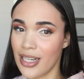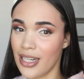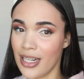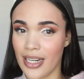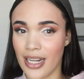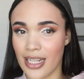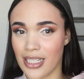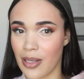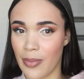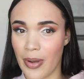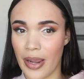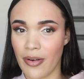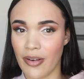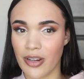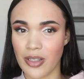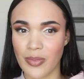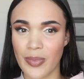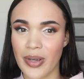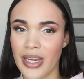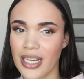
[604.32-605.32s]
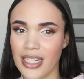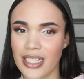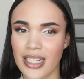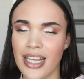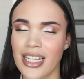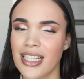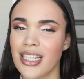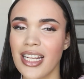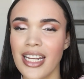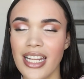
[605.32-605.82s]
the Danessa Myricks because
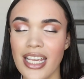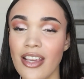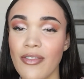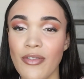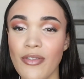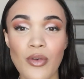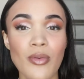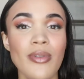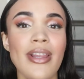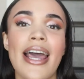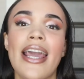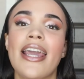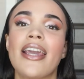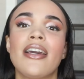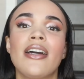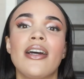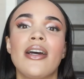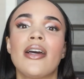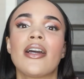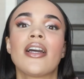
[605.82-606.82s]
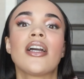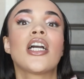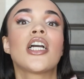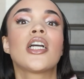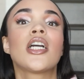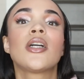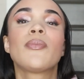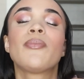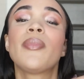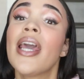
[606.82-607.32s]
it's gonna give you like
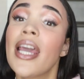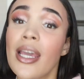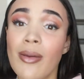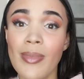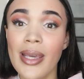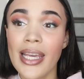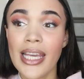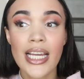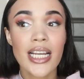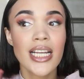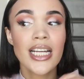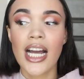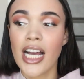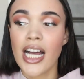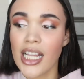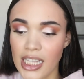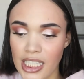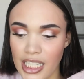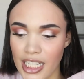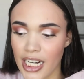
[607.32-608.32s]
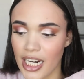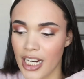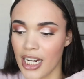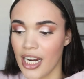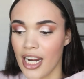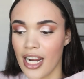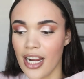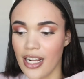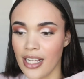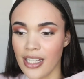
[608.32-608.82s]
pigment color.
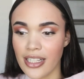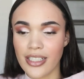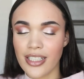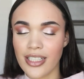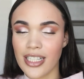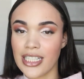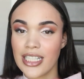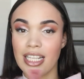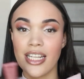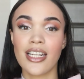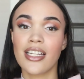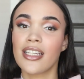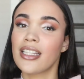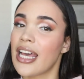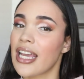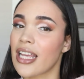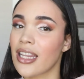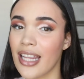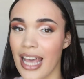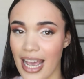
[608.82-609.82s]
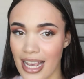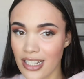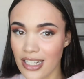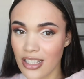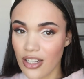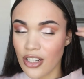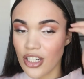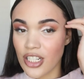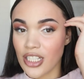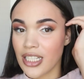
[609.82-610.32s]
It's gonna like
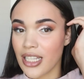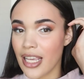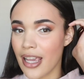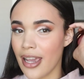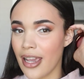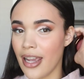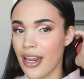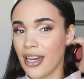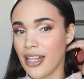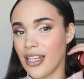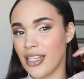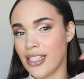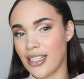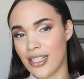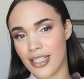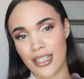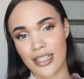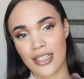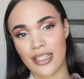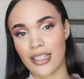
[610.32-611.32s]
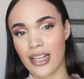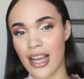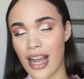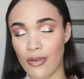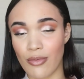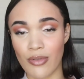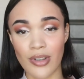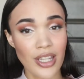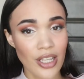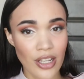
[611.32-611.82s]
last on your skin. It's
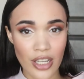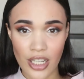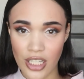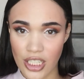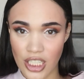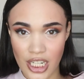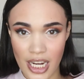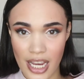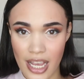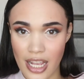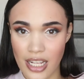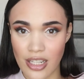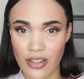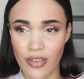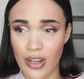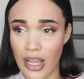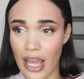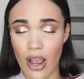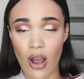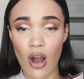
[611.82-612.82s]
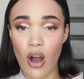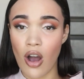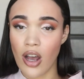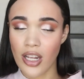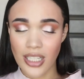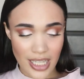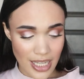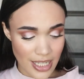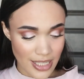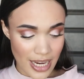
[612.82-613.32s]
got really good shades for like
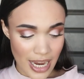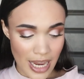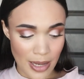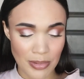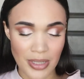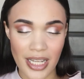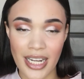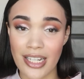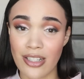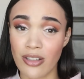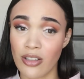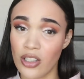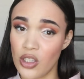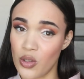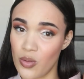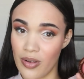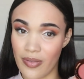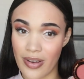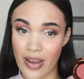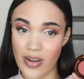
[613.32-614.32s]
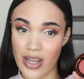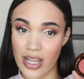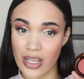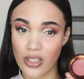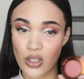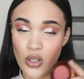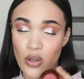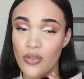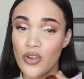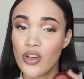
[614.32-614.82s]
all skin types and it's only
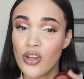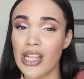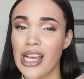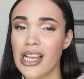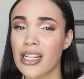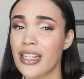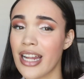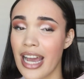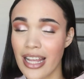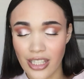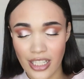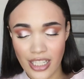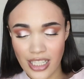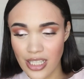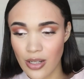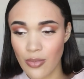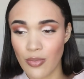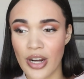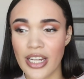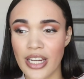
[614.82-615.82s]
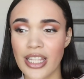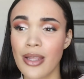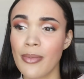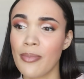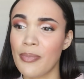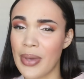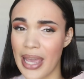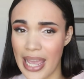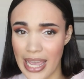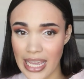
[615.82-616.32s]
$25. So if you're like not looking to break the
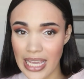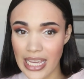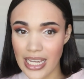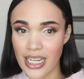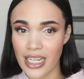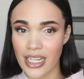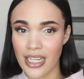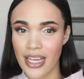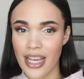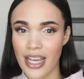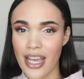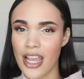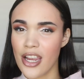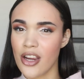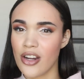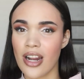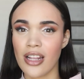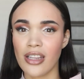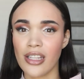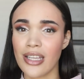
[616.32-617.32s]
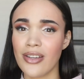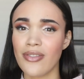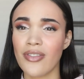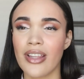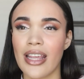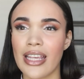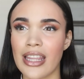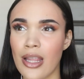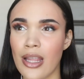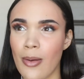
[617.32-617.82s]
bank, you're not looking
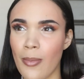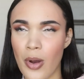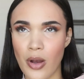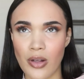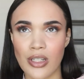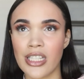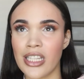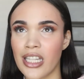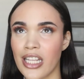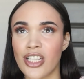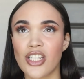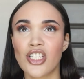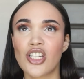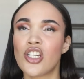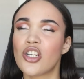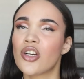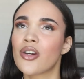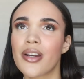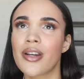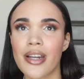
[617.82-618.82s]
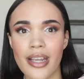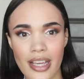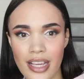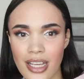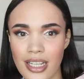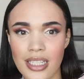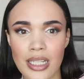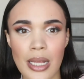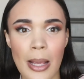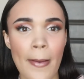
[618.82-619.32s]
for like the most
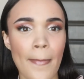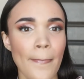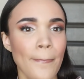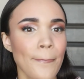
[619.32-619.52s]
luxurious